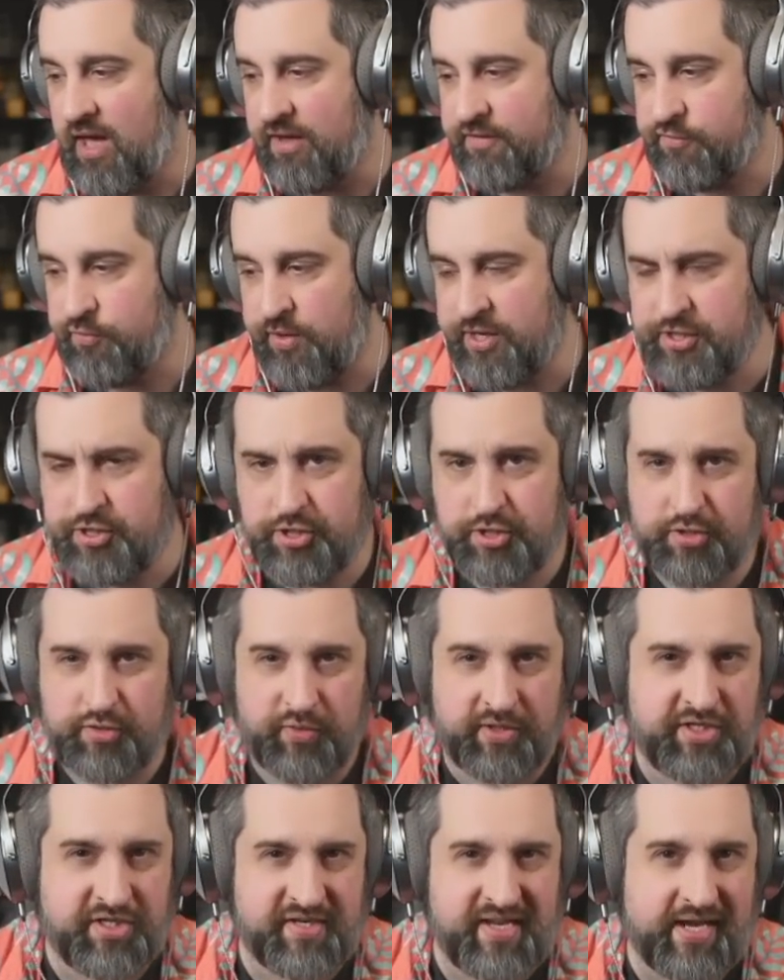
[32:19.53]
Twitch
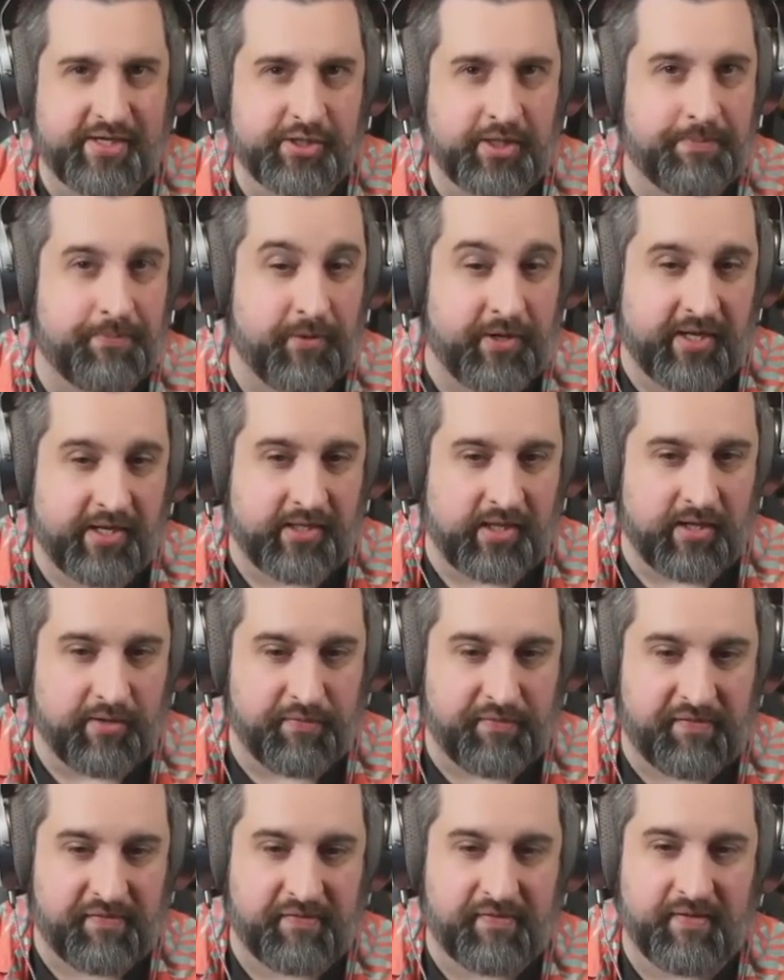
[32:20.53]
is actually pretty
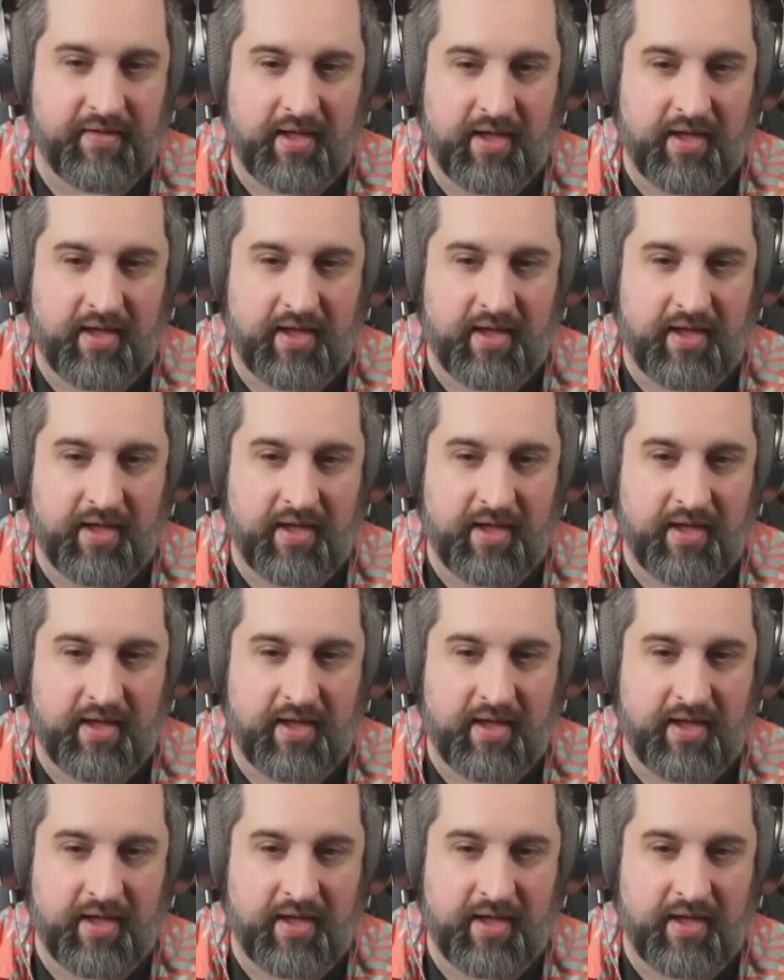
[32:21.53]
close.